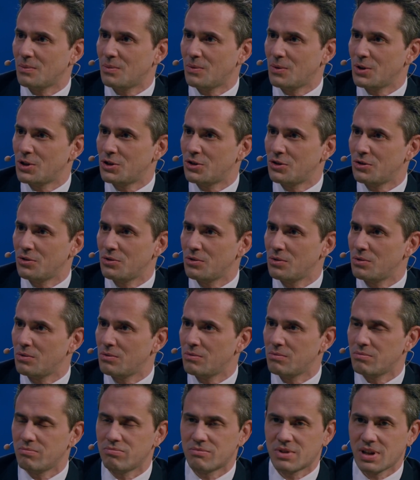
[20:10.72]
Would
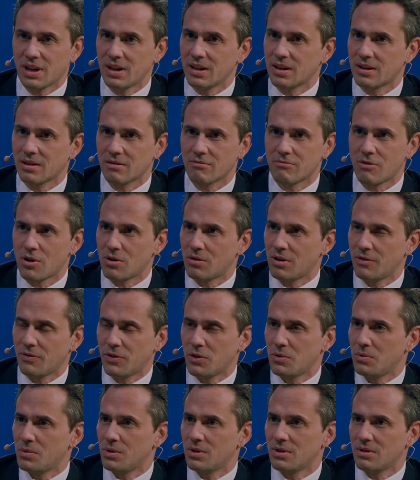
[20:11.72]
you take a role
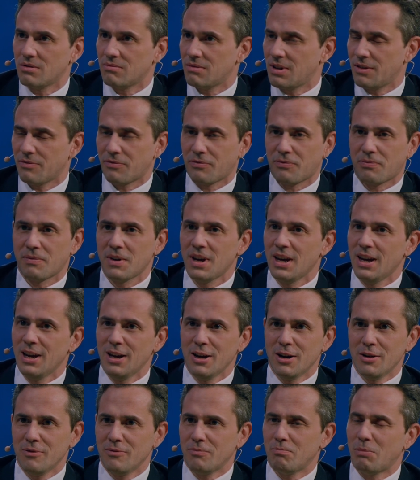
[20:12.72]
if
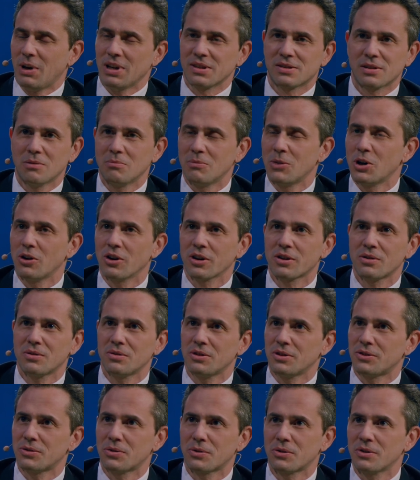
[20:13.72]
by some miracle
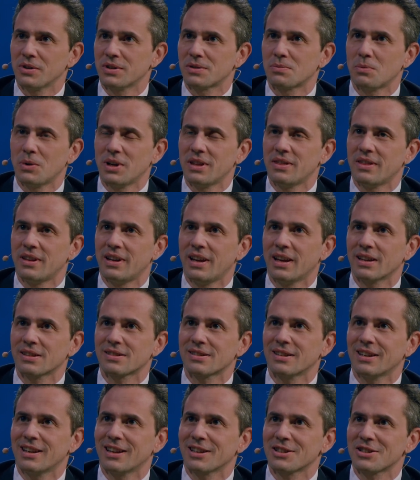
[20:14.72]
the Tories win the next
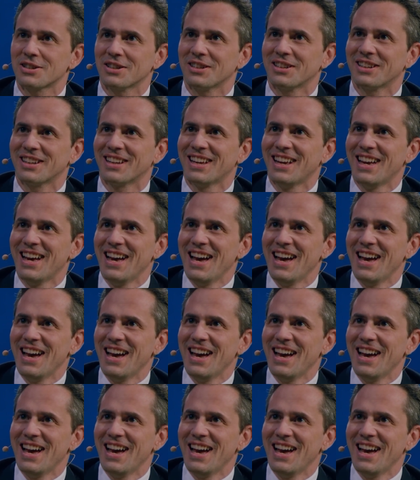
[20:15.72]
election?